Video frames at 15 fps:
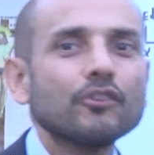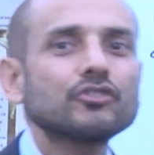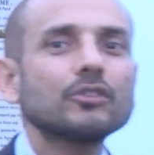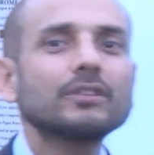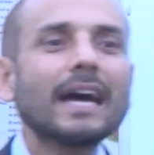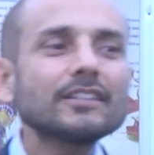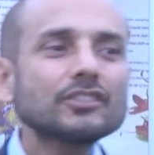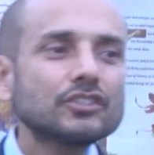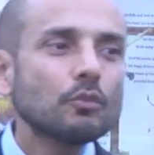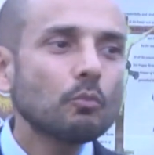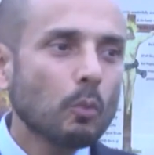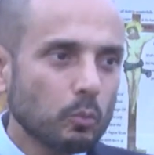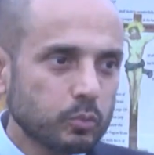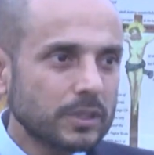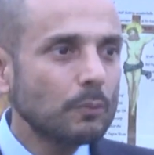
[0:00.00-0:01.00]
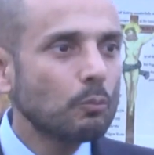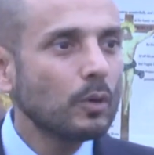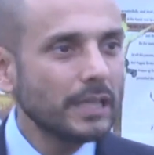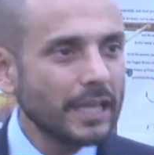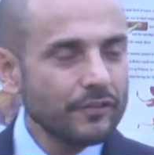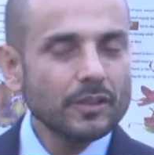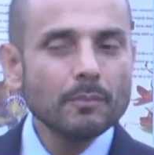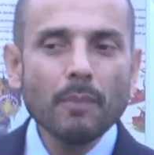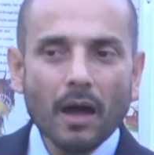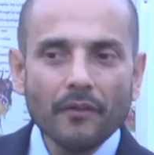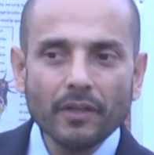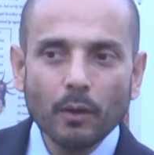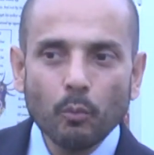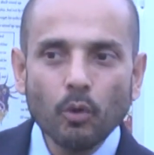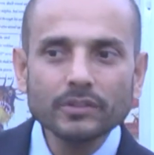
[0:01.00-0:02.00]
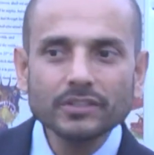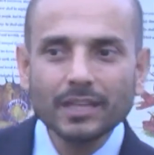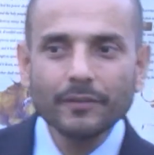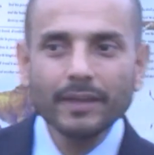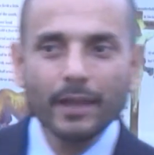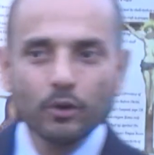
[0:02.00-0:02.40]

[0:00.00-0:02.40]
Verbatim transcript: So that's the, we'll leave the mother. I want something